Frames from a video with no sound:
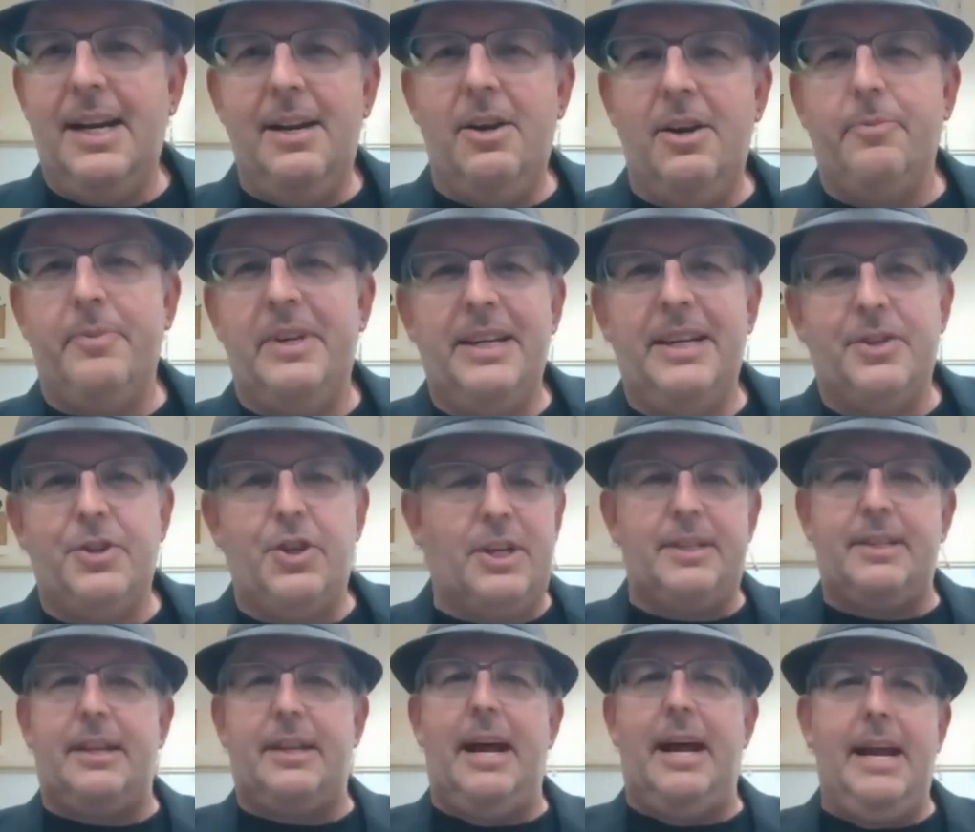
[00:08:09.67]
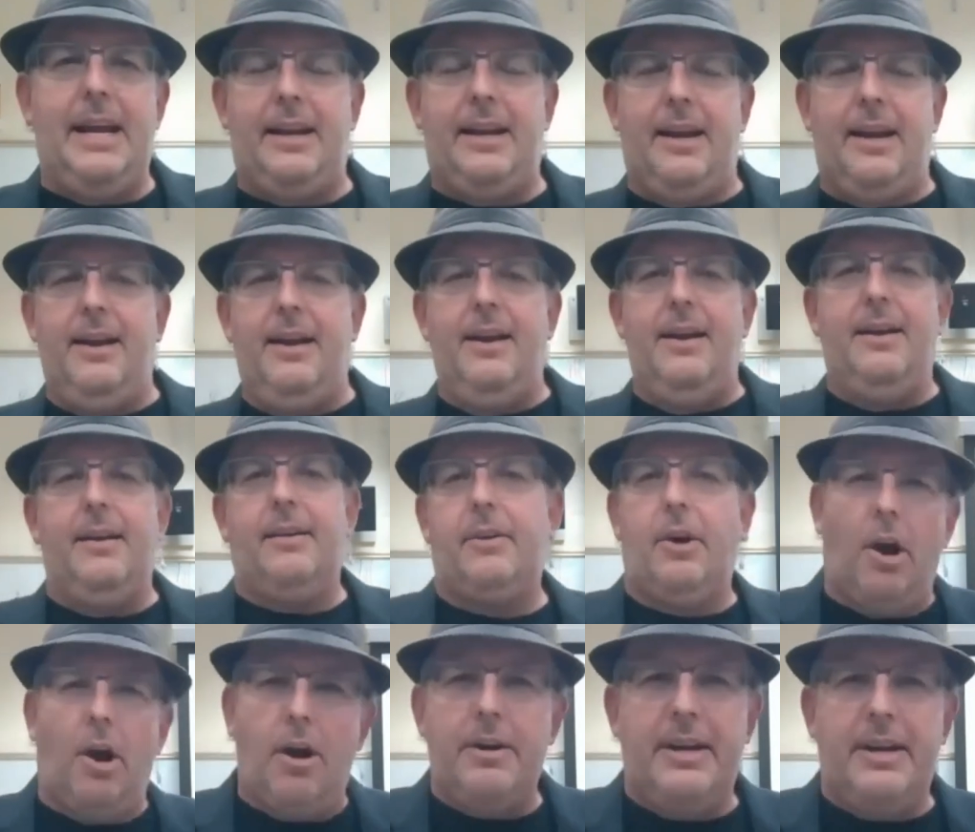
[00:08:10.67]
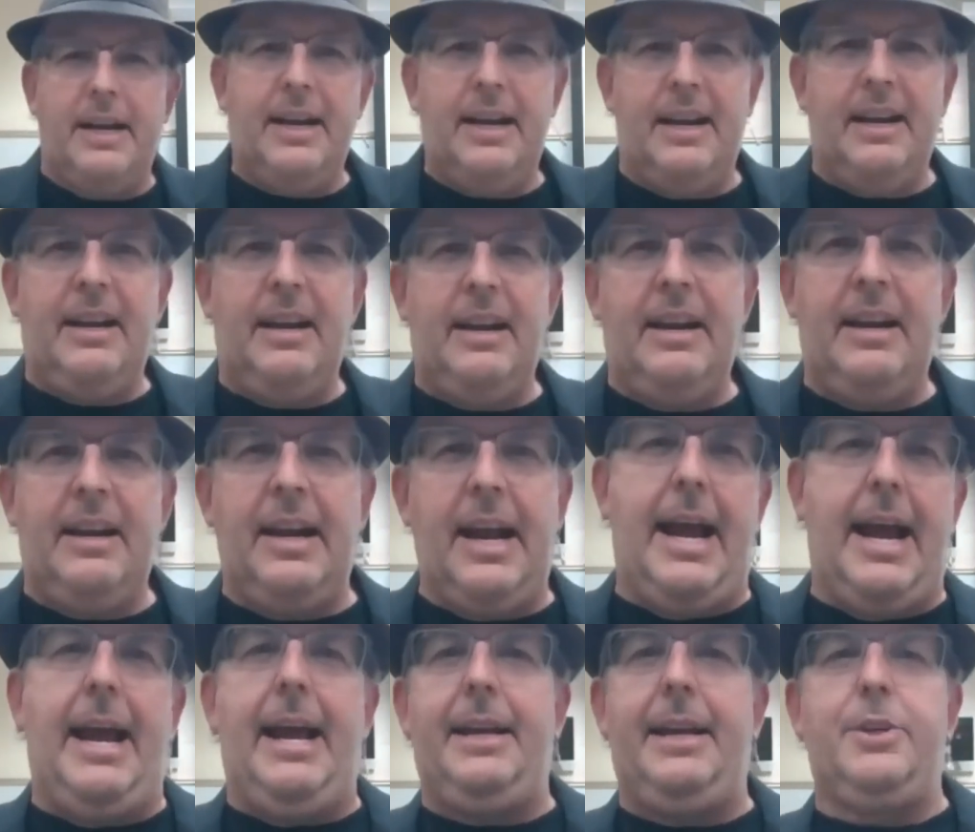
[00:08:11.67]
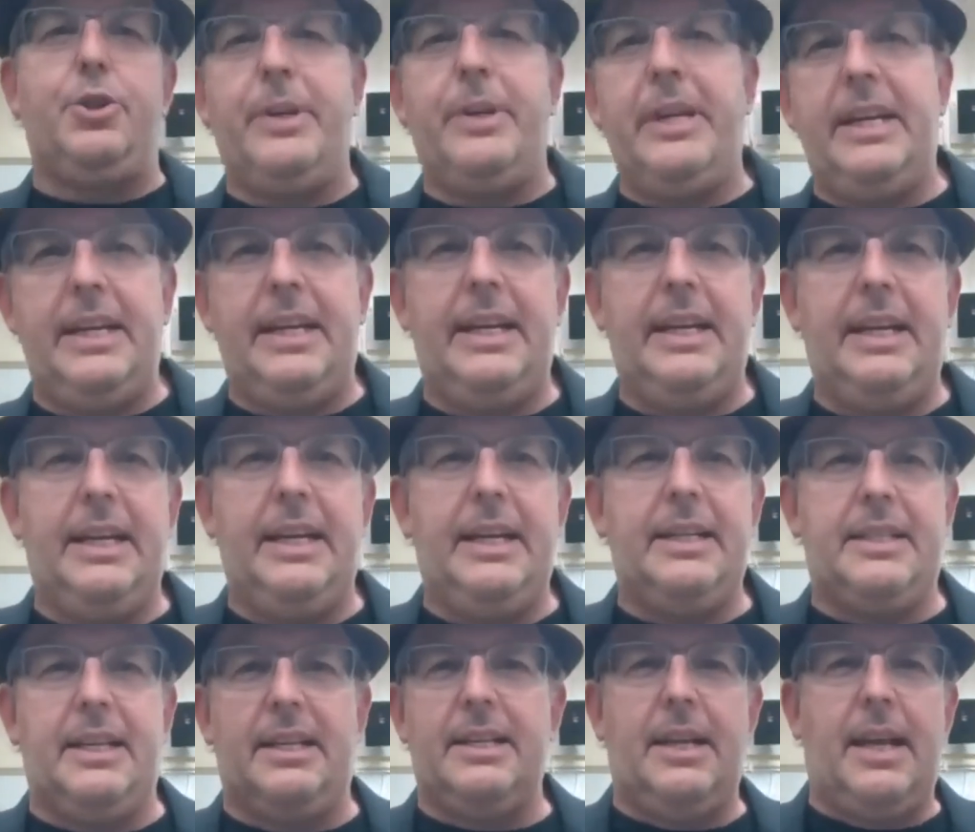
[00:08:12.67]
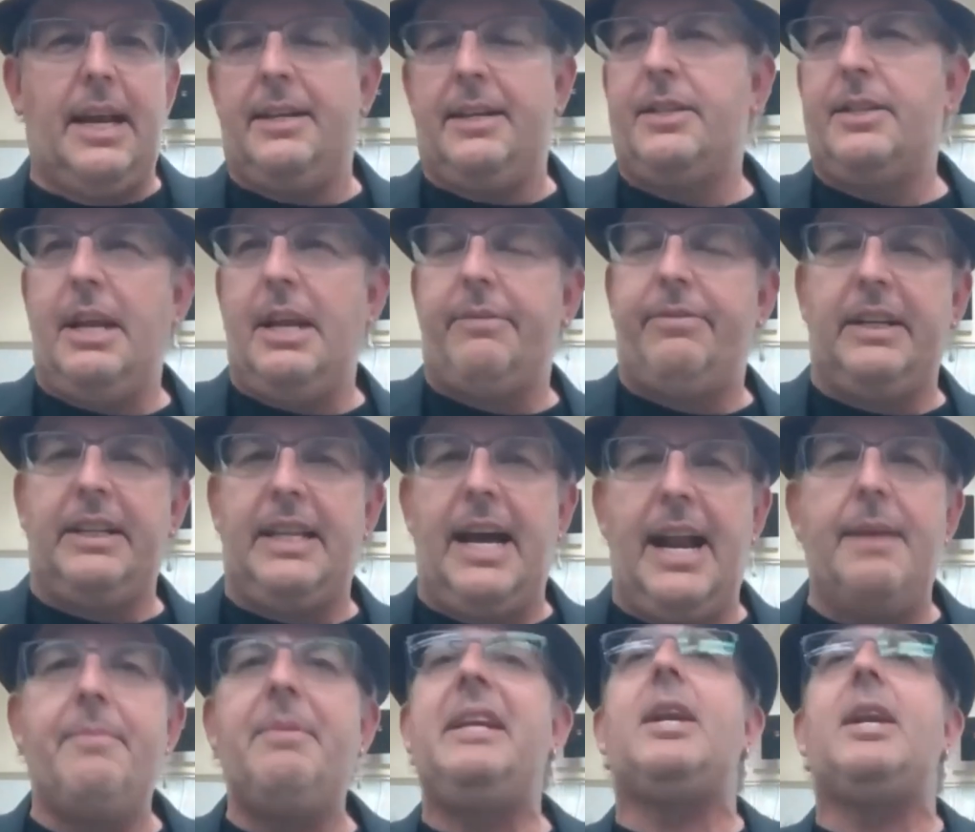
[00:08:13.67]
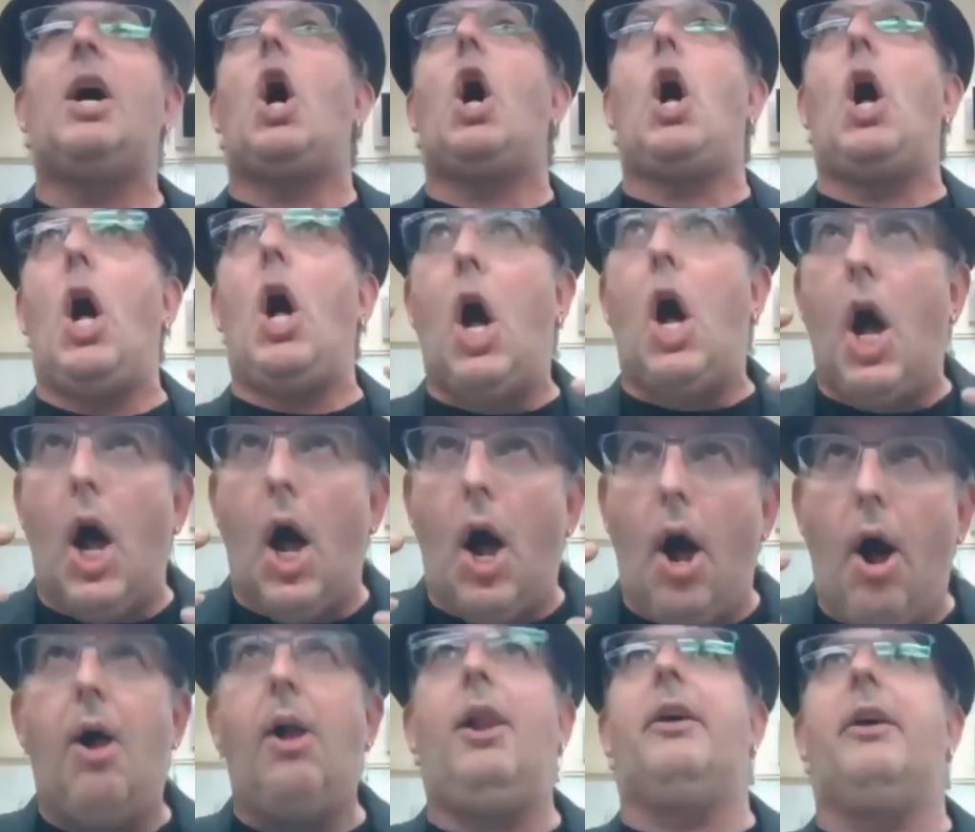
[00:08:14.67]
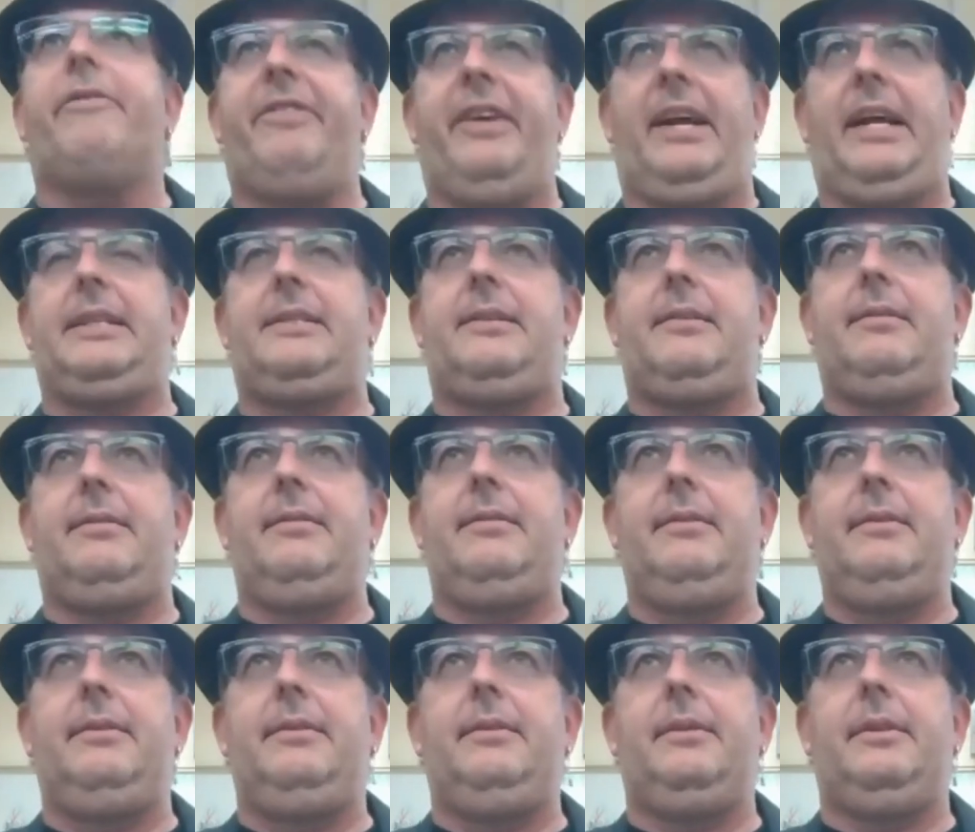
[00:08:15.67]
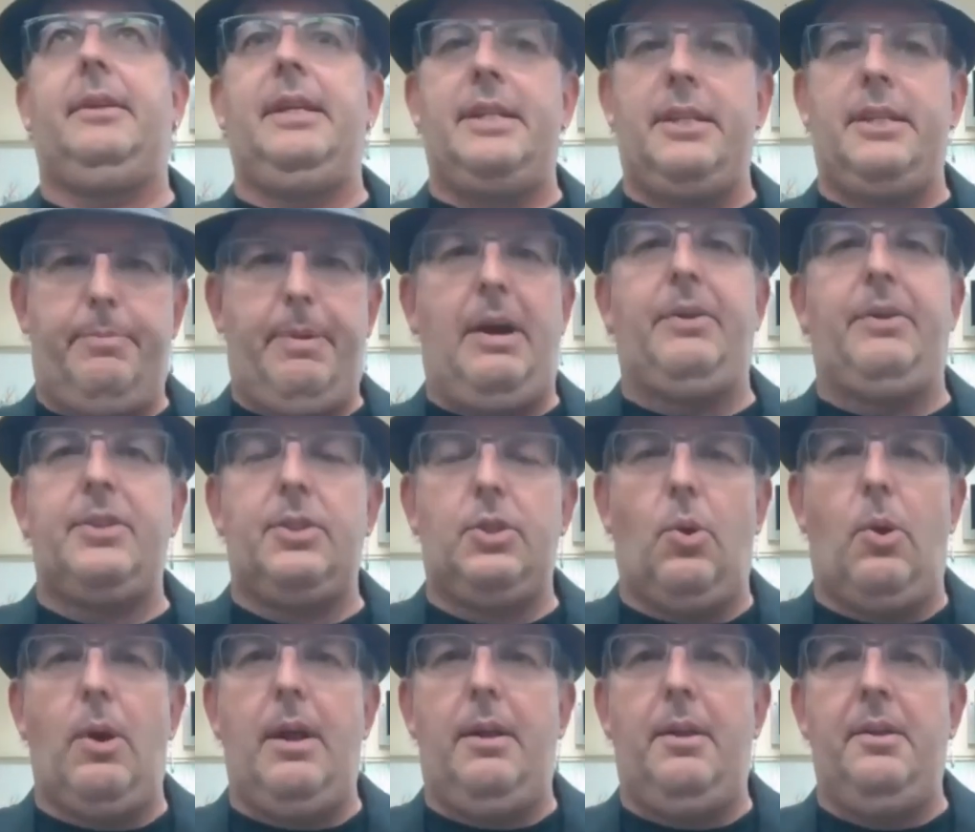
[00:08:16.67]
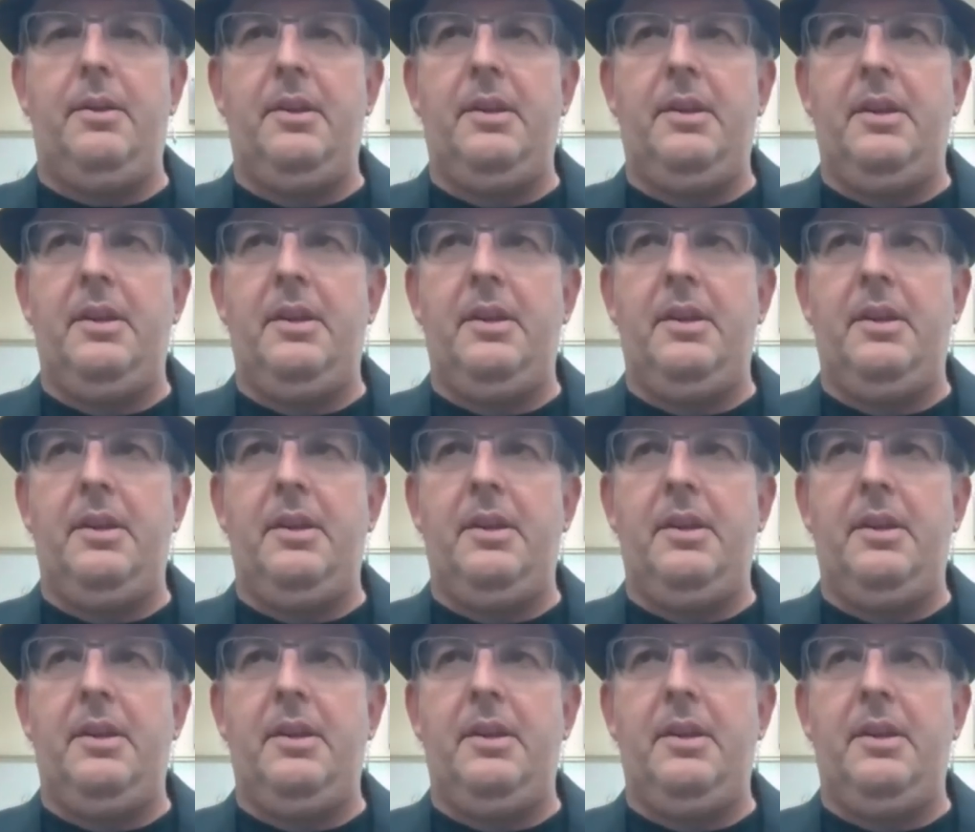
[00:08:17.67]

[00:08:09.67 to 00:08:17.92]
I don't mean just like gardening and trees and, and stuff like that. I mean, all of it is about soil.